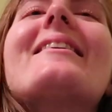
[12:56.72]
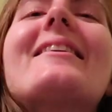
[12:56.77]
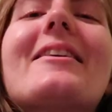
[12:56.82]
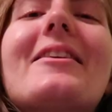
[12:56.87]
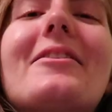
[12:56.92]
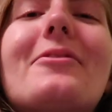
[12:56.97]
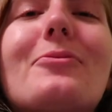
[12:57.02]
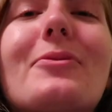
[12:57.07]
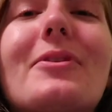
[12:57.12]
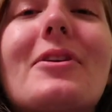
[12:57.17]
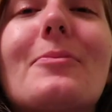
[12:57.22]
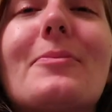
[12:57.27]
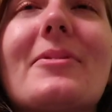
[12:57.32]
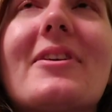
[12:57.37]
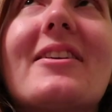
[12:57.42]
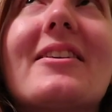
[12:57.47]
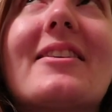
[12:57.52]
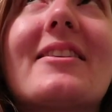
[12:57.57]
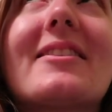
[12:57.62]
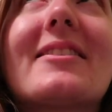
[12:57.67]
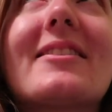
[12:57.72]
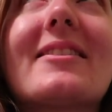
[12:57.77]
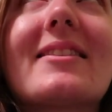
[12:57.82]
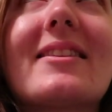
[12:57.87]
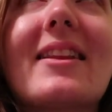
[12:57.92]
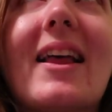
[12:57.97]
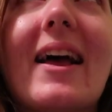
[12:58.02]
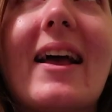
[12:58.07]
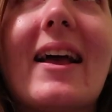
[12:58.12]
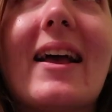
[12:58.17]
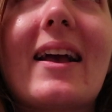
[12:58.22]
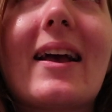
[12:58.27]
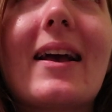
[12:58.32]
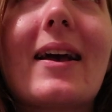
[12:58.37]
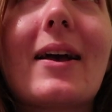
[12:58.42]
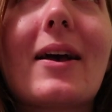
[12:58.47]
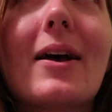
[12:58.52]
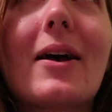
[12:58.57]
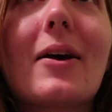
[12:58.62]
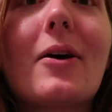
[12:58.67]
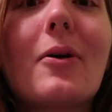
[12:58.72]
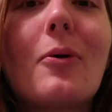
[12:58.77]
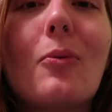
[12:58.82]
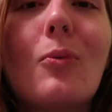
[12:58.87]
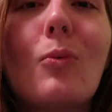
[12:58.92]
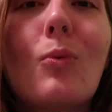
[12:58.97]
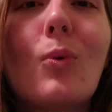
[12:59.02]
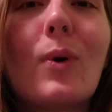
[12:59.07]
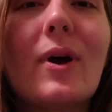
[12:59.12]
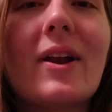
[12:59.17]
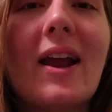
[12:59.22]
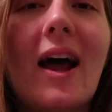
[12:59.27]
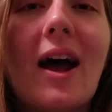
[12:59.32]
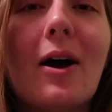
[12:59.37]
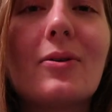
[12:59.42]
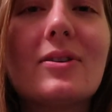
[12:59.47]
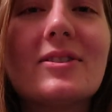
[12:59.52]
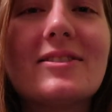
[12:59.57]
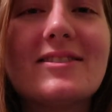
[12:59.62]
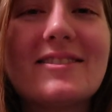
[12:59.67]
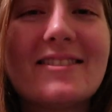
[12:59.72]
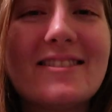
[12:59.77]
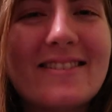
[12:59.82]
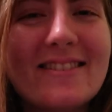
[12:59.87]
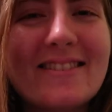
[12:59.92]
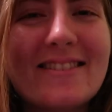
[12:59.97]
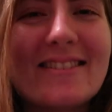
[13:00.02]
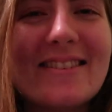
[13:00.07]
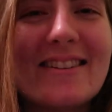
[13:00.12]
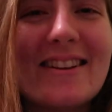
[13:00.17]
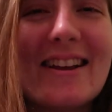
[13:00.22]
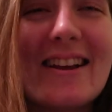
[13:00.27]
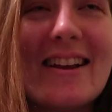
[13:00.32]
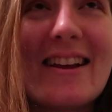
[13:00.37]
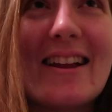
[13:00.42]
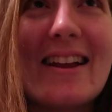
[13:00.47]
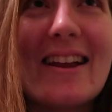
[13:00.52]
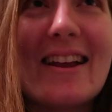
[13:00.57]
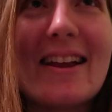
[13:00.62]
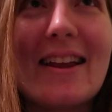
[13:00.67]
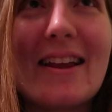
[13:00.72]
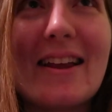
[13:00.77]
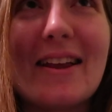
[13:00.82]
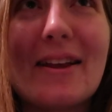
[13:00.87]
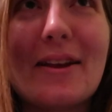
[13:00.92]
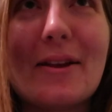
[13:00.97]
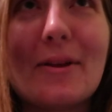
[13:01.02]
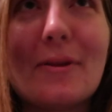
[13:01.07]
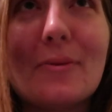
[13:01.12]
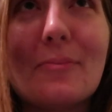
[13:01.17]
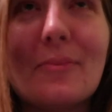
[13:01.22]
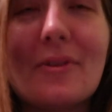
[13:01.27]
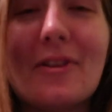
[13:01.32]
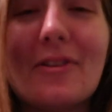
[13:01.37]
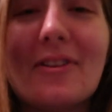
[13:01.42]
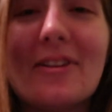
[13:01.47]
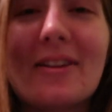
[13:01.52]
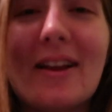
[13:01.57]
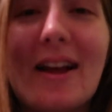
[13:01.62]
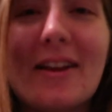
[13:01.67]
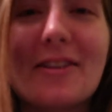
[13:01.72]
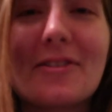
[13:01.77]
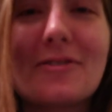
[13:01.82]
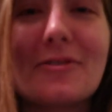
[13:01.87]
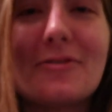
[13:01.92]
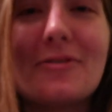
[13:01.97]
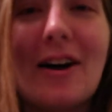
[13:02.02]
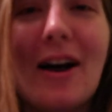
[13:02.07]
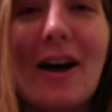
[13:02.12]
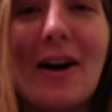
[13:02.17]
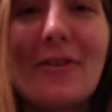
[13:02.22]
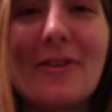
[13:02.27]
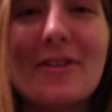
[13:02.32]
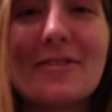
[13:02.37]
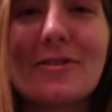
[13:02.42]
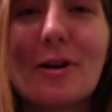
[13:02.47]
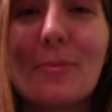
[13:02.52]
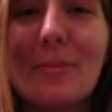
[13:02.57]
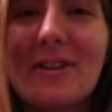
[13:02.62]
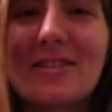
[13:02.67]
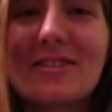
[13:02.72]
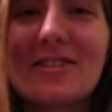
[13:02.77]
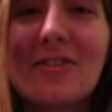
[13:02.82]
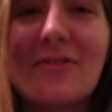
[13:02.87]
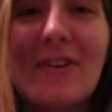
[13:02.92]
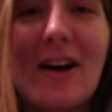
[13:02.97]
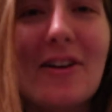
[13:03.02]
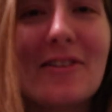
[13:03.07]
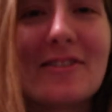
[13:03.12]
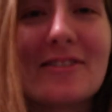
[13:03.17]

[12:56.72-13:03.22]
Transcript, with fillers: It's weird because like when I was in middle and high school, I always told myself I